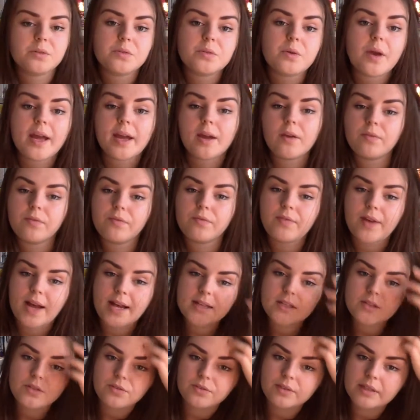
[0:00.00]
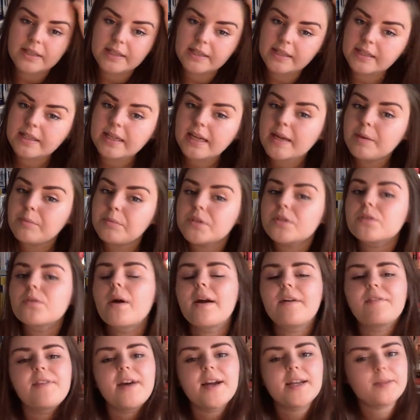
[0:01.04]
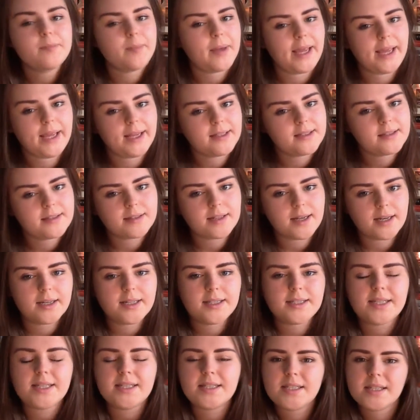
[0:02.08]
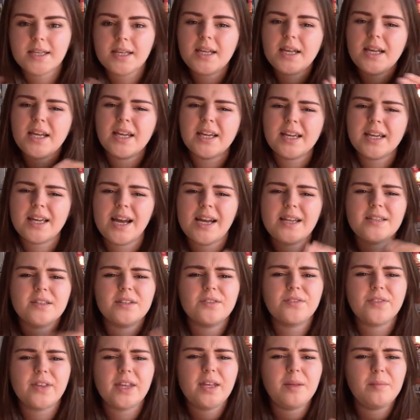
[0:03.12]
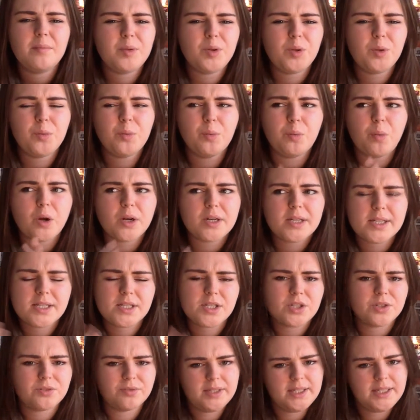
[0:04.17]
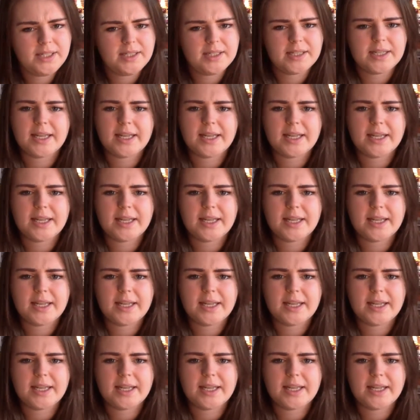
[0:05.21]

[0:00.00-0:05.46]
it was quite a fast read. It was quite fast paced, and it did kind of keep you wanting to read.